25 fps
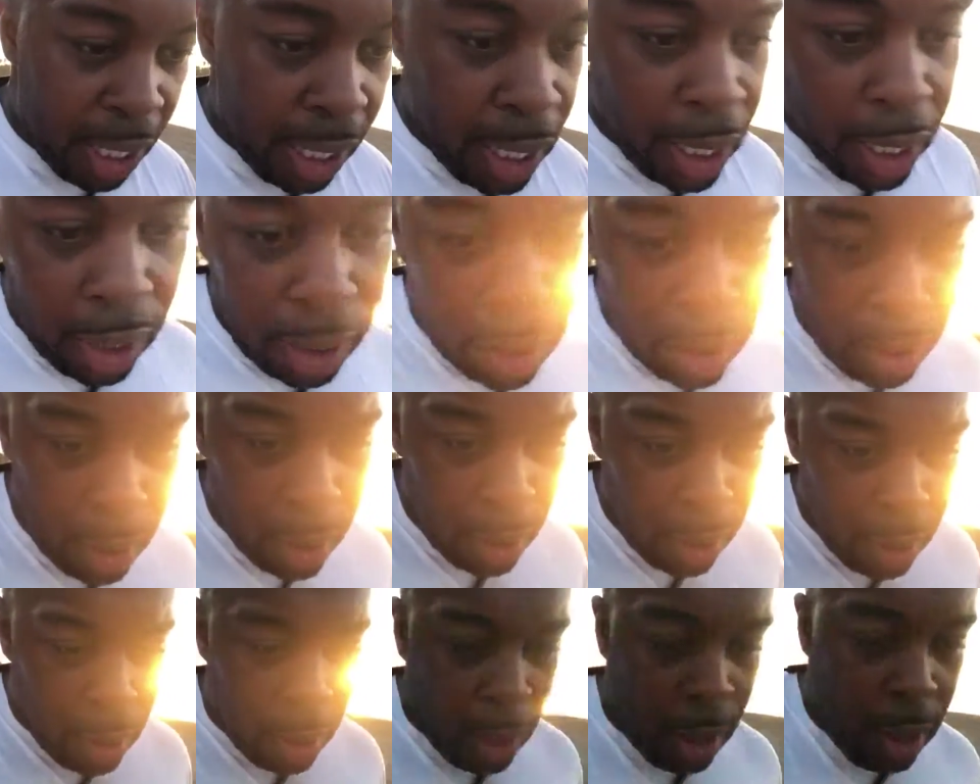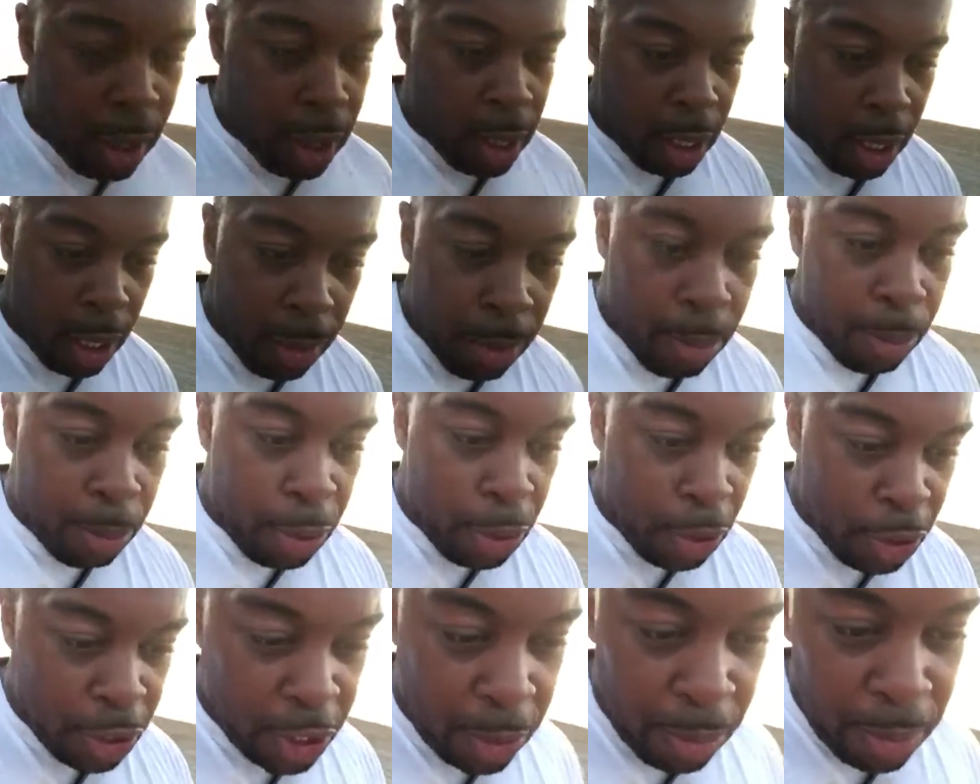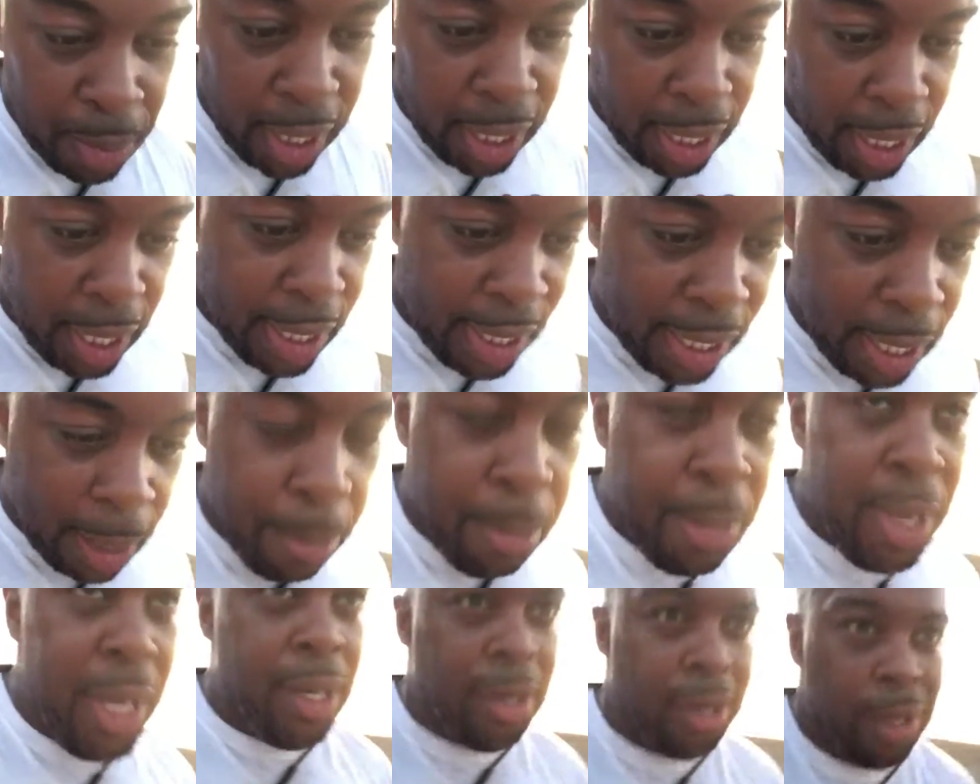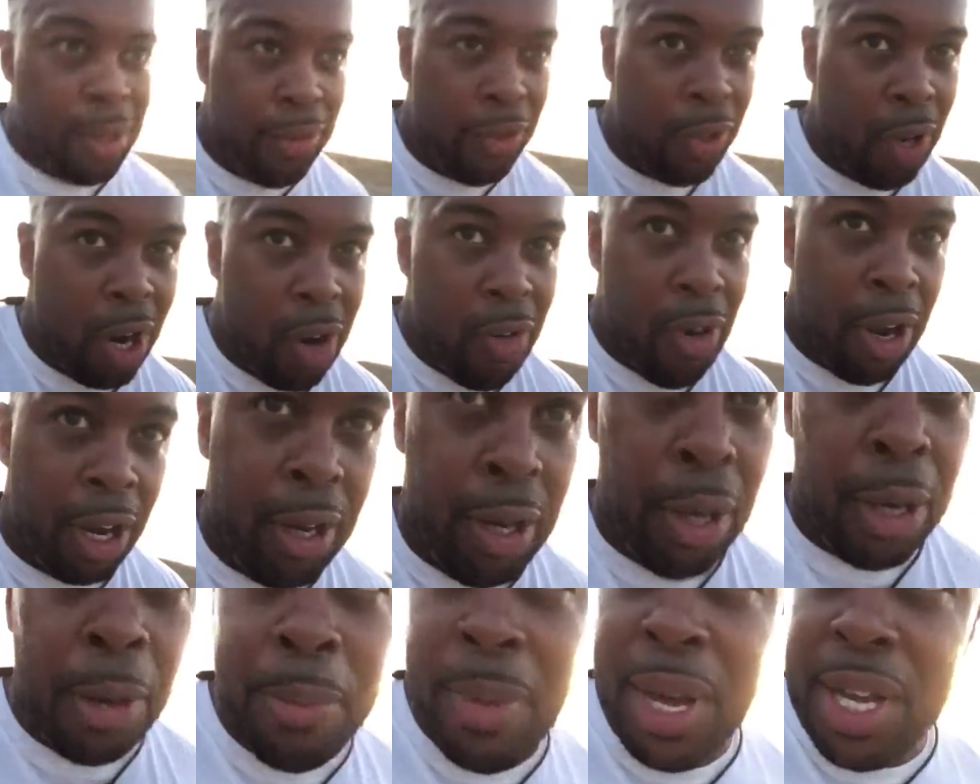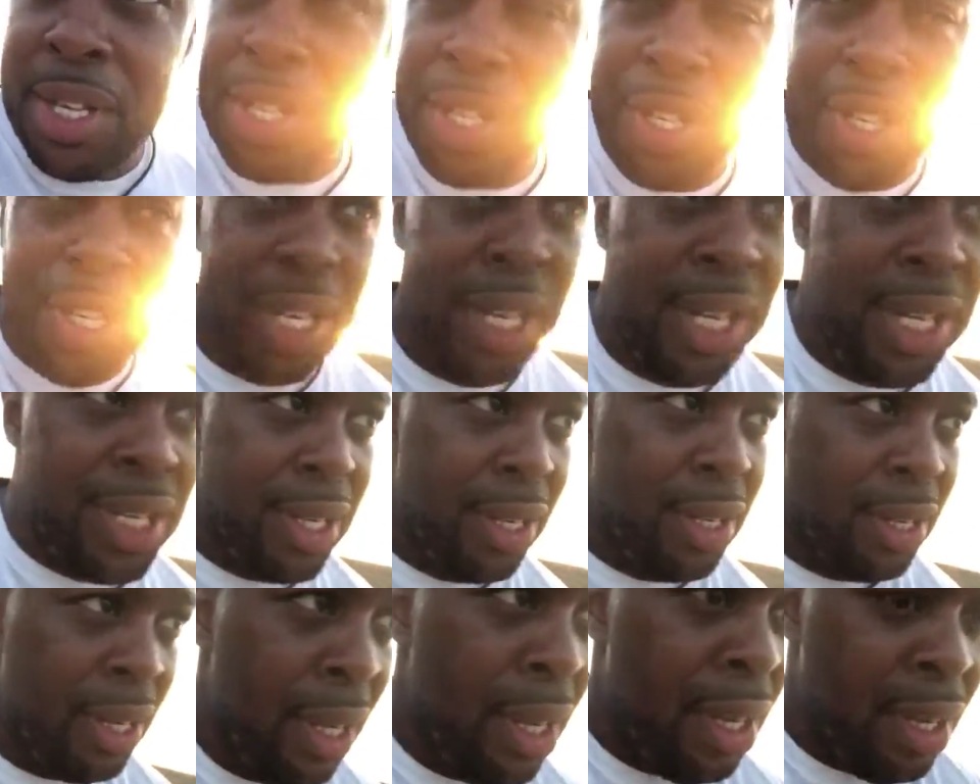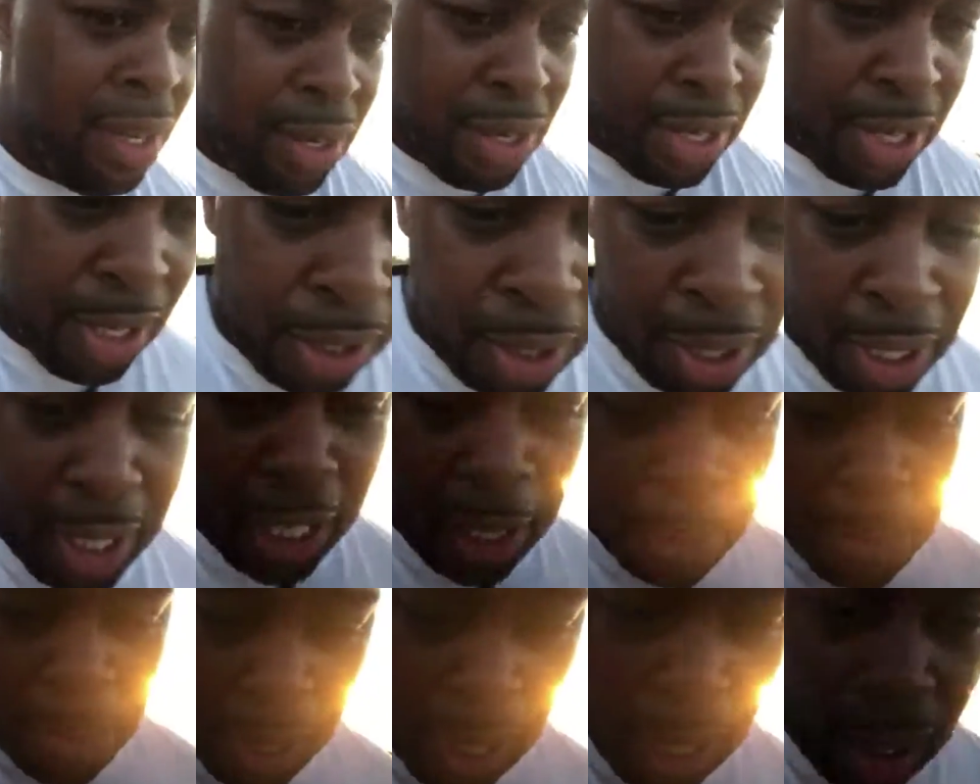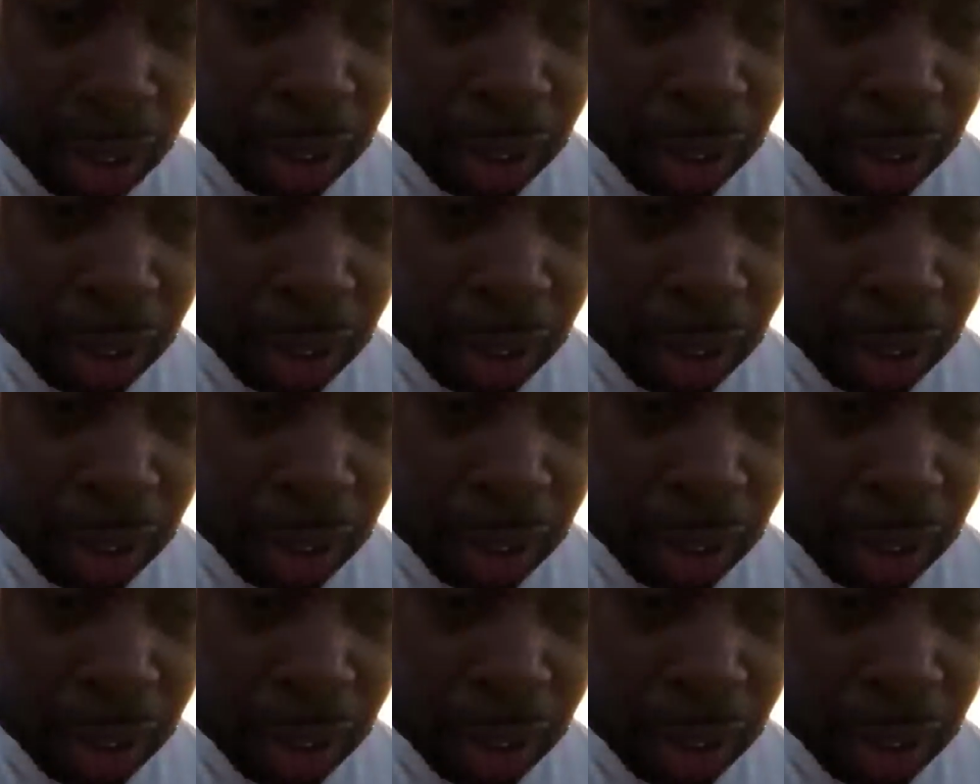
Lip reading: me, pushed me, sent me kind of direct kind of messages, and just to kind of give me